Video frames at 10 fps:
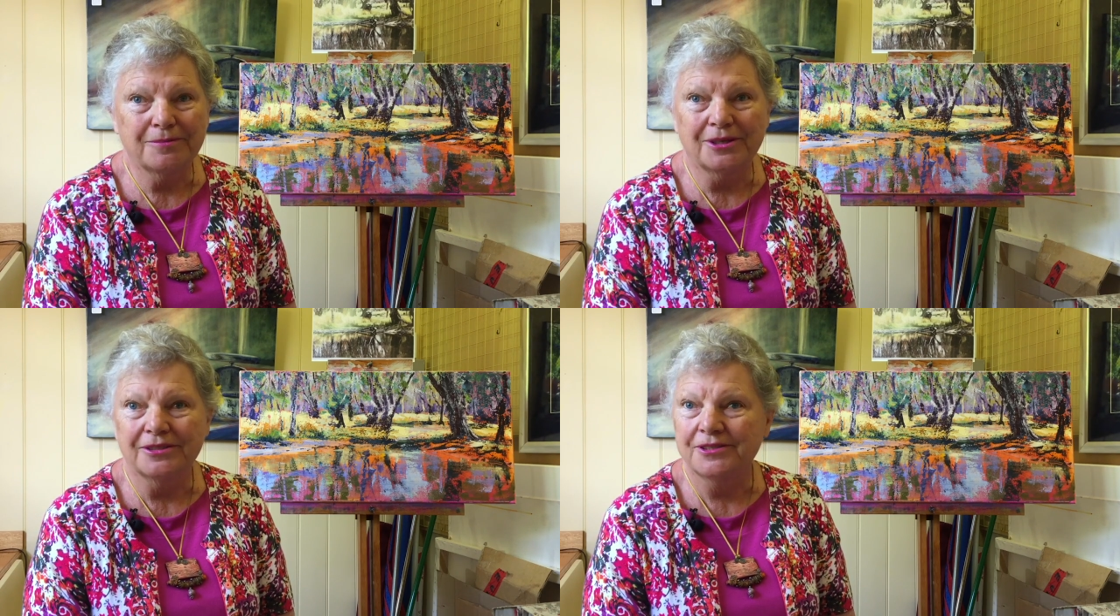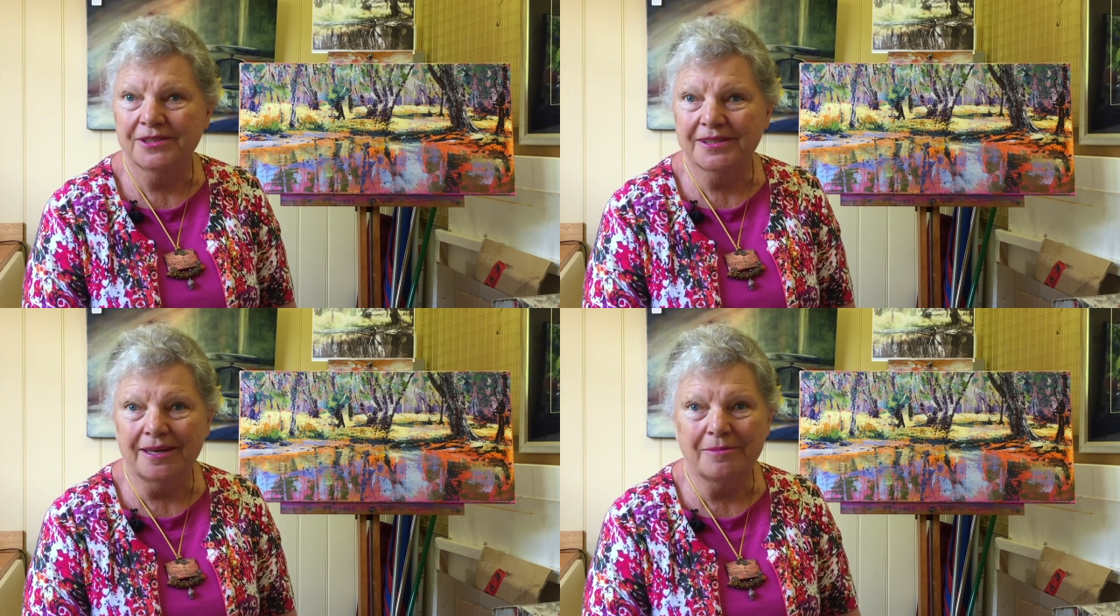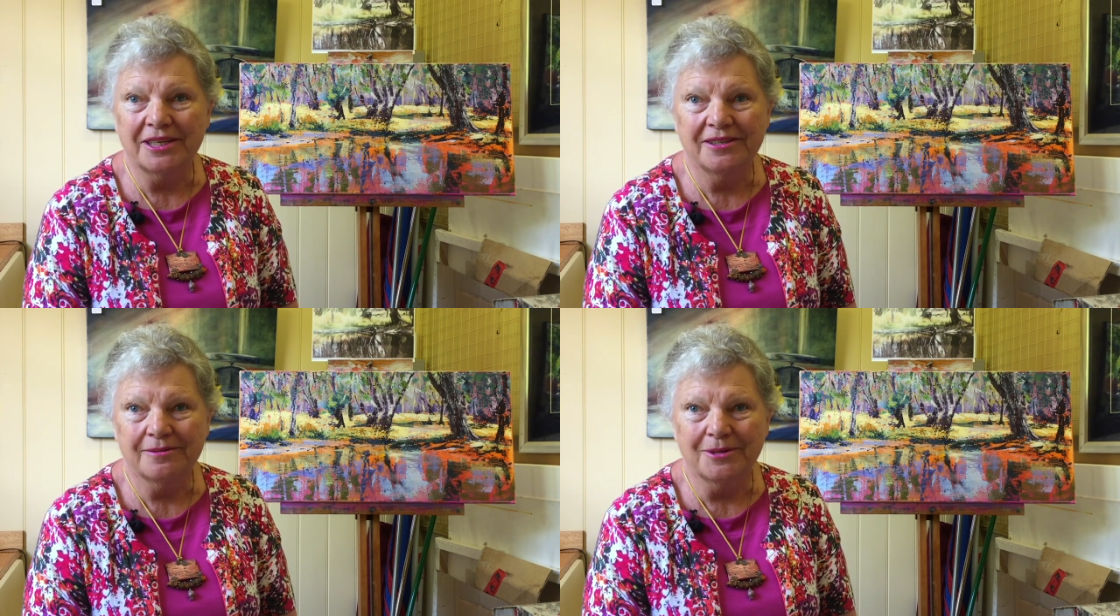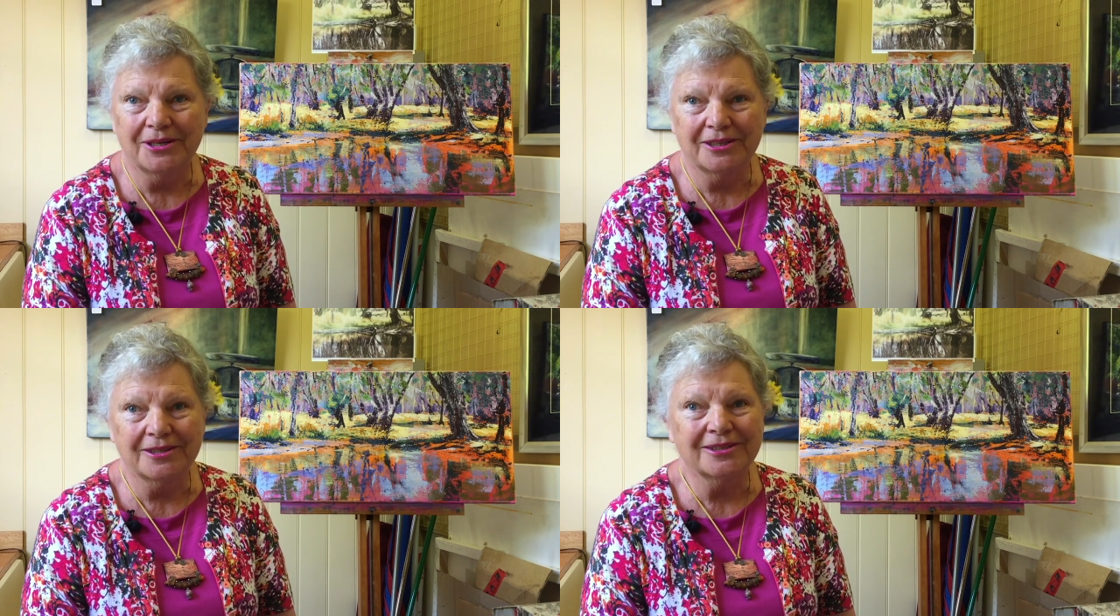by just coming into
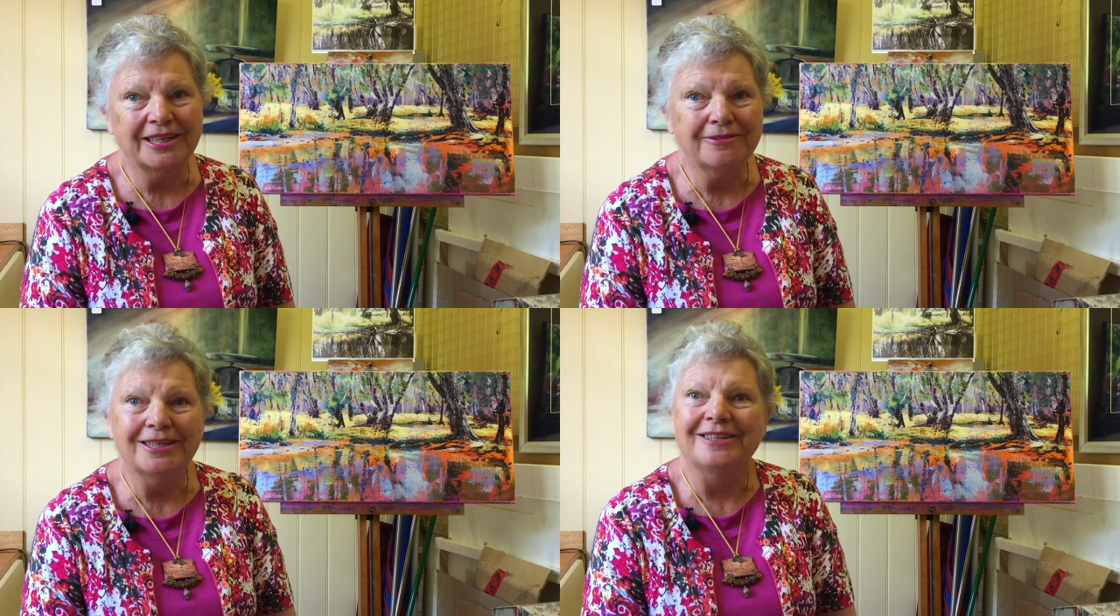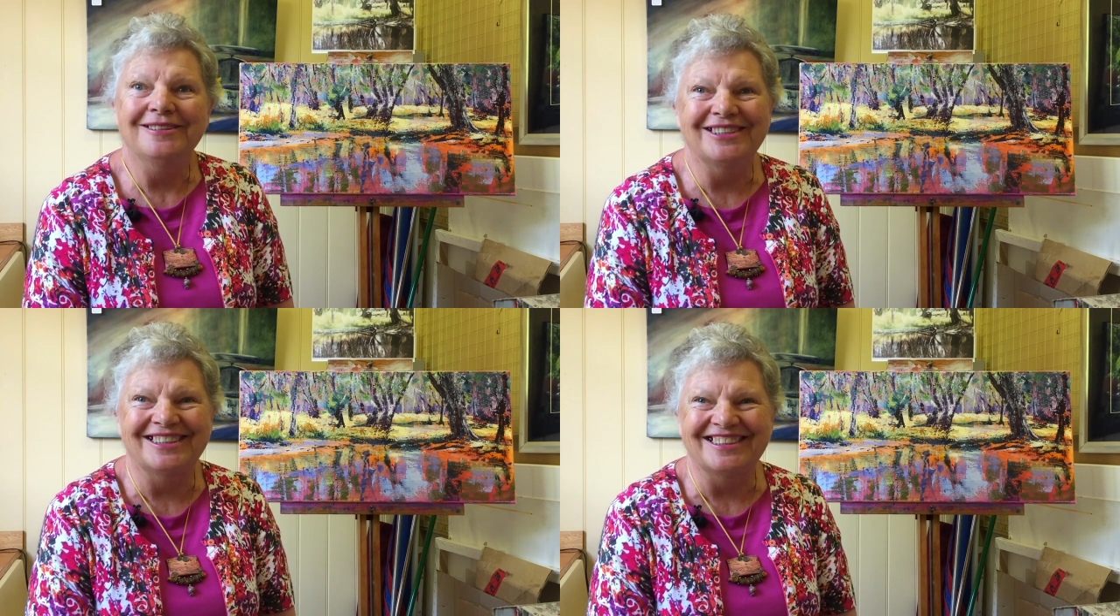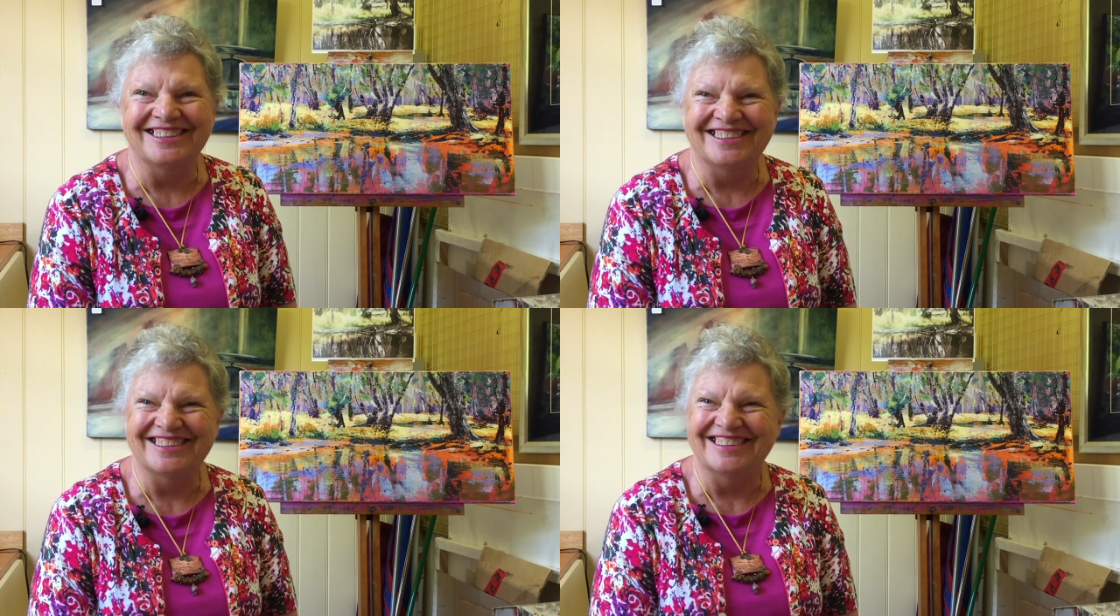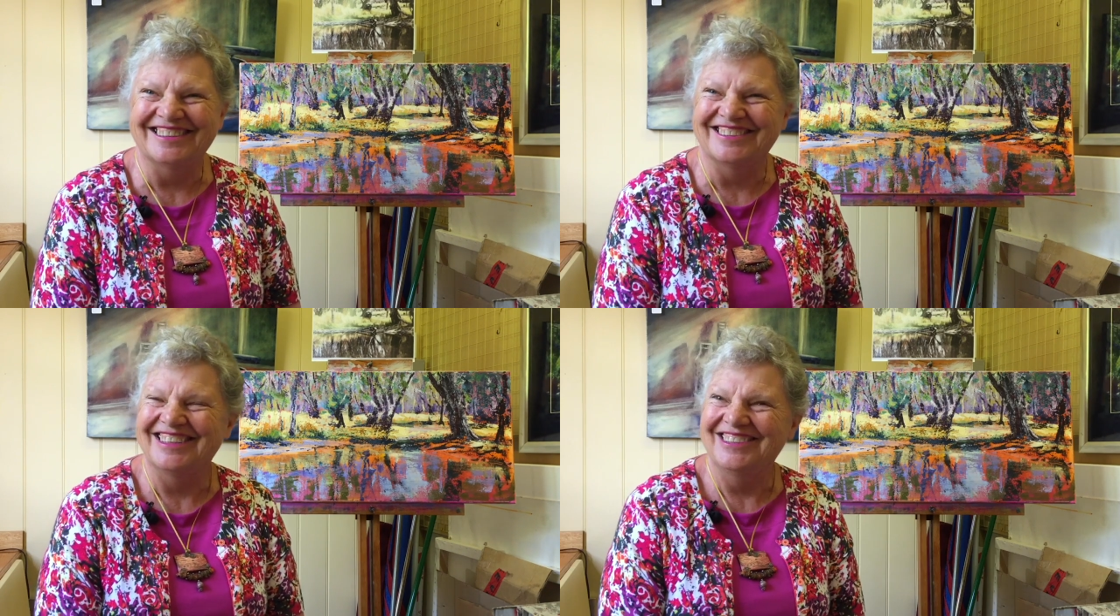my little gallery,
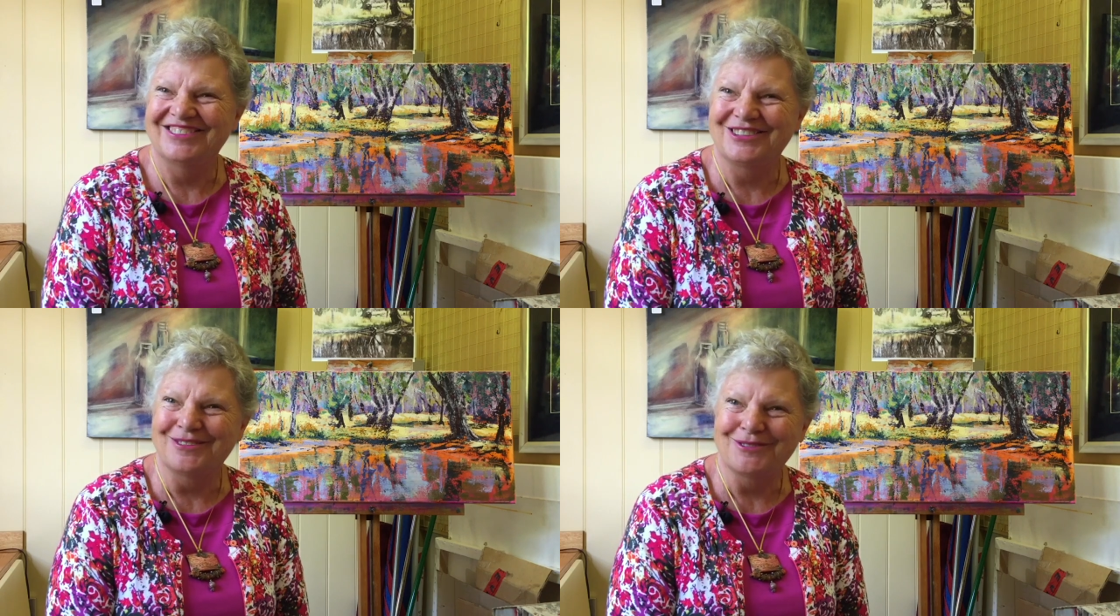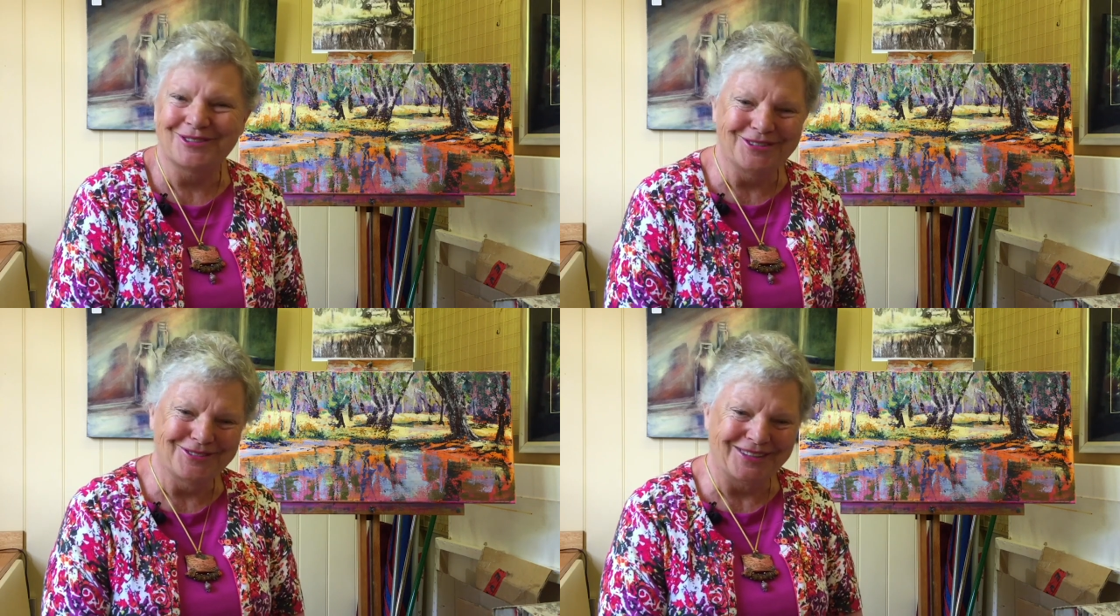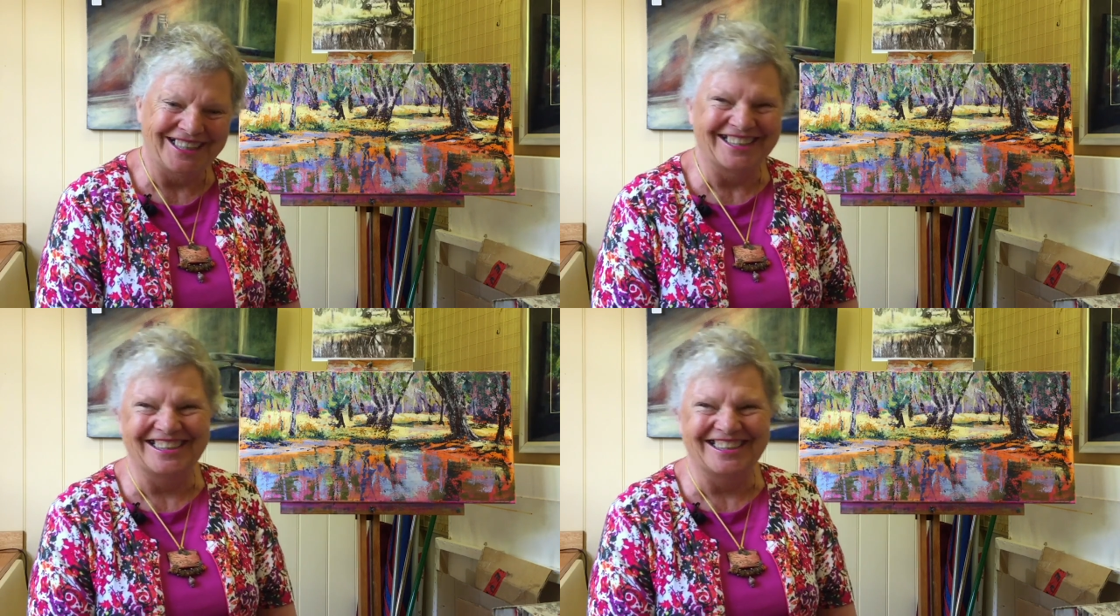which I'm thrilled about.